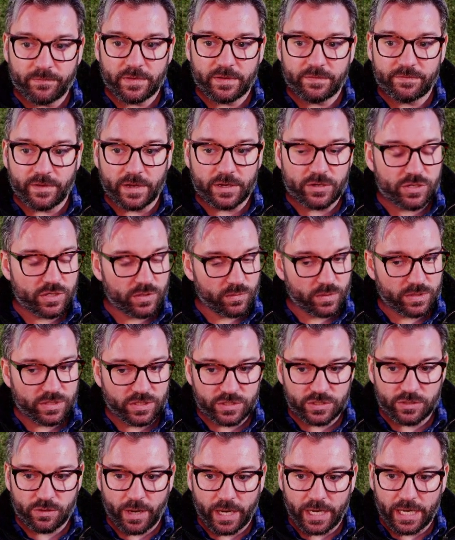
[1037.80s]
function, which
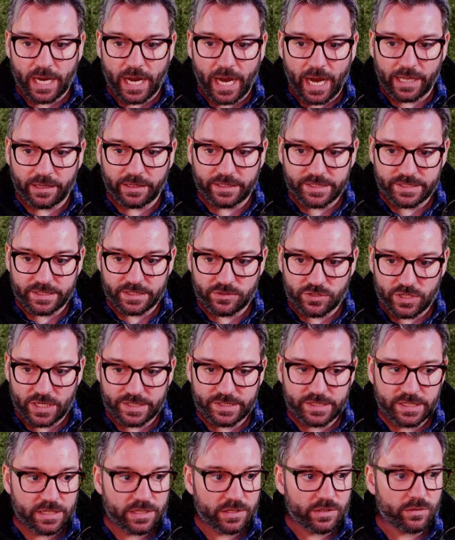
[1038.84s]
is great, I highly
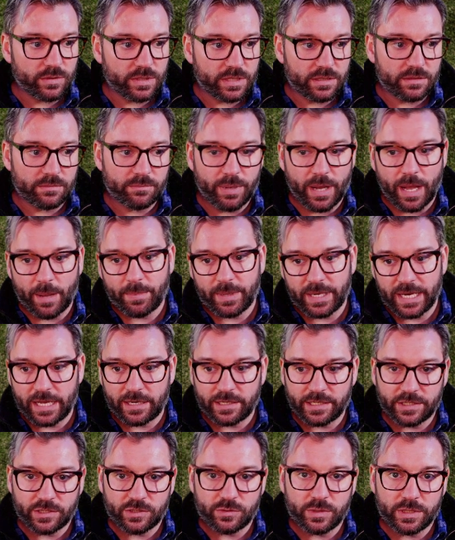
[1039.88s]
suggest it, you can pop it out
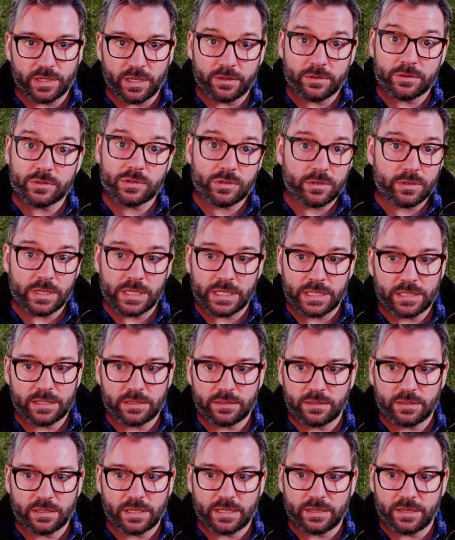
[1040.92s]
into another screen,
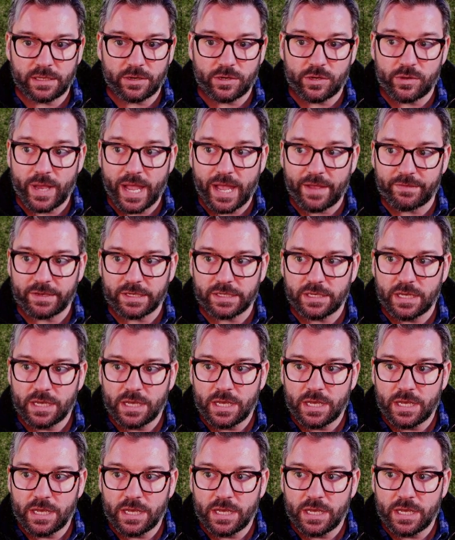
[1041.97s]
and there you have it.